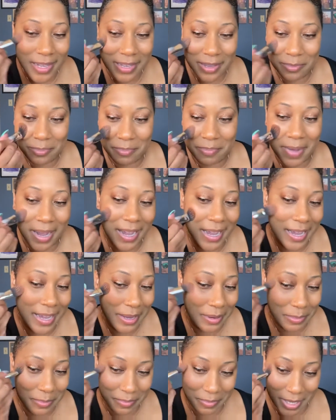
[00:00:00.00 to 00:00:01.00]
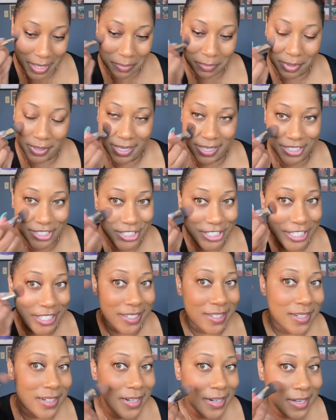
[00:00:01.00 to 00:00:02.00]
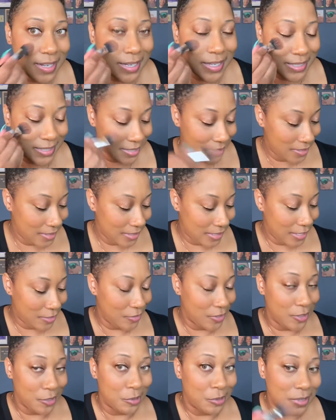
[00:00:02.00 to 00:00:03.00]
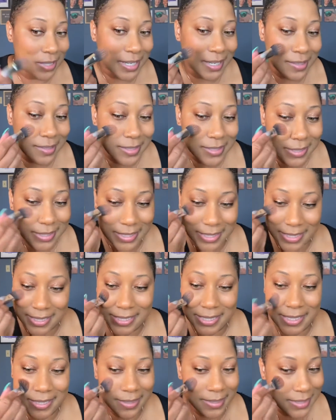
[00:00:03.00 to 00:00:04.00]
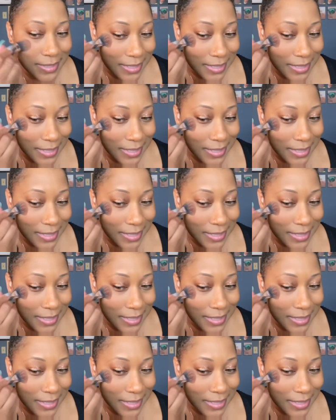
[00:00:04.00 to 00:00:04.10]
my blush here, just to give a little color to the cheeks.